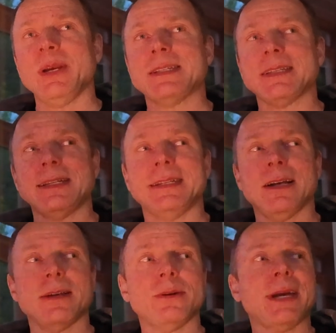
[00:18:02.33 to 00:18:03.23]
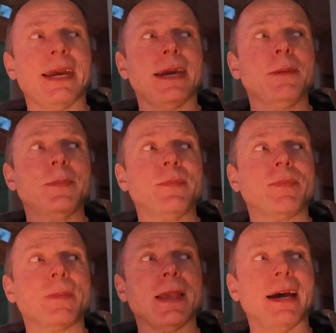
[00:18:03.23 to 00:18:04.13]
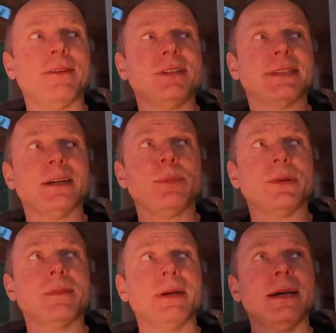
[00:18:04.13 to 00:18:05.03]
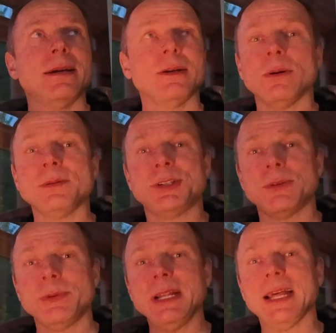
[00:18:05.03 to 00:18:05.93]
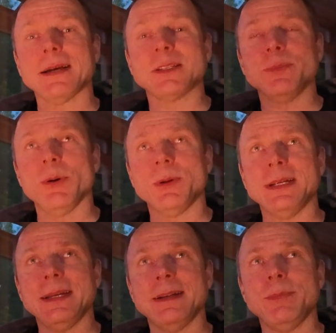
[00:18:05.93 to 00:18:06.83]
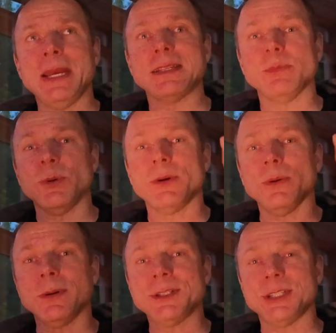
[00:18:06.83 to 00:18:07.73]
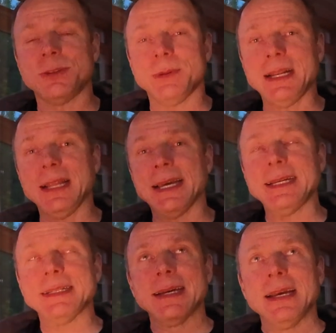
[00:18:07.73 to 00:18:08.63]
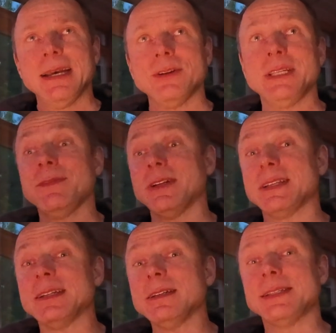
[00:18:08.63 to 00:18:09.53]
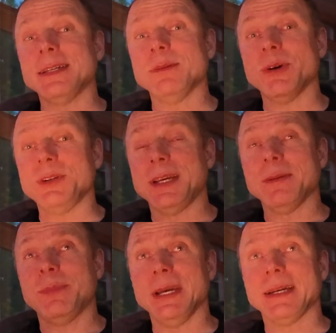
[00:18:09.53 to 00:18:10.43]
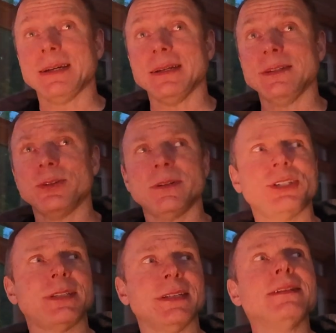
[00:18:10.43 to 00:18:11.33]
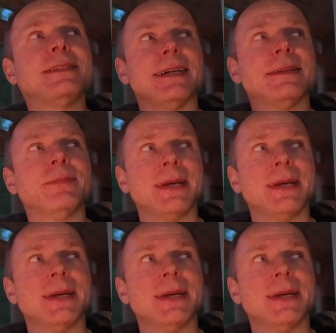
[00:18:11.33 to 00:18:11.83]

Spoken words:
basically tell it, okay, after supper, go into relax mode. It makes more orangish red light. There's even a sunset mode you can pick, Georgia sunset.